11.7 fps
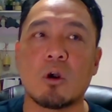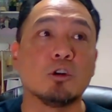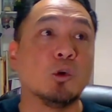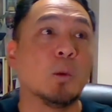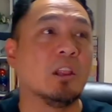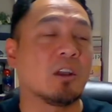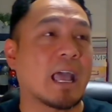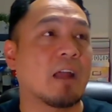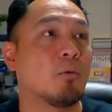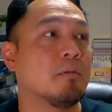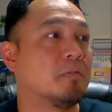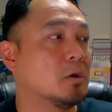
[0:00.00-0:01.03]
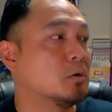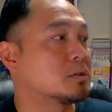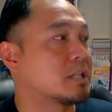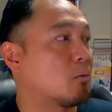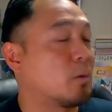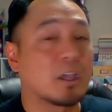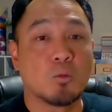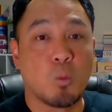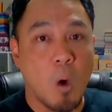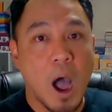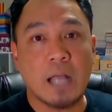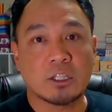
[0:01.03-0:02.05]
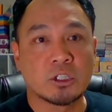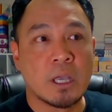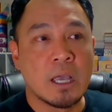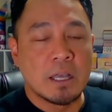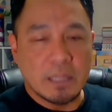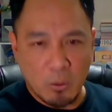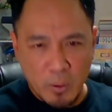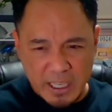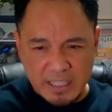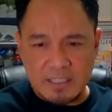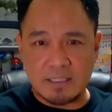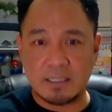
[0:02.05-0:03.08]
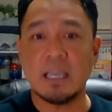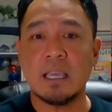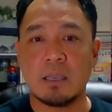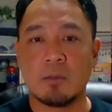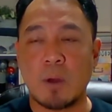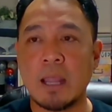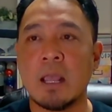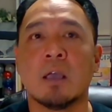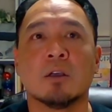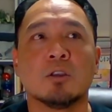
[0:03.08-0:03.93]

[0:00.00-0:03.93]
or do we look at reviews that we could watch, that we could see, right?